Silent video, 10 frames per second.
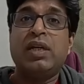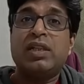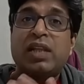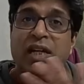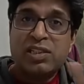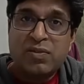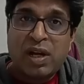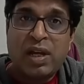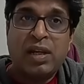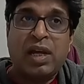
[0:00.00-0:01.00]
That's
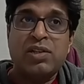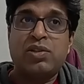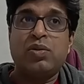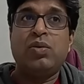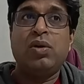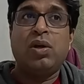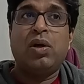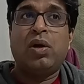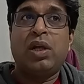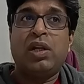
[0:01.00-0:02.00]
why in
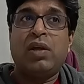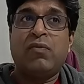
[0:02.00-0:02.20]
ICU,